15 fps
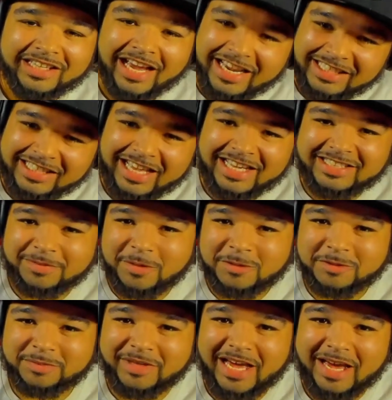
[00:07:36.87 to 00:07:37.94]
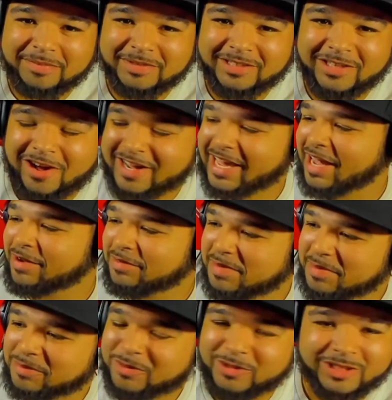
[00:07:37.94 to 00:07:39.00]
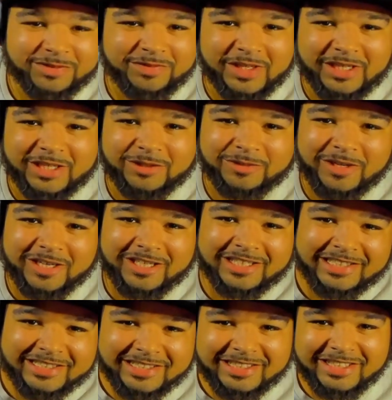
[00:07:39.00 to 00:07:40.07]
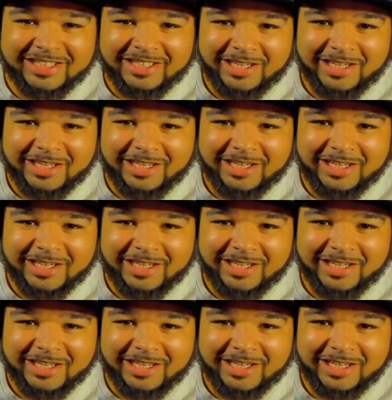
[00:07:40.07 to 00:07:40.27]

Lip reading: Ain't that supposed to be happening? I can't remember what the fuck it was.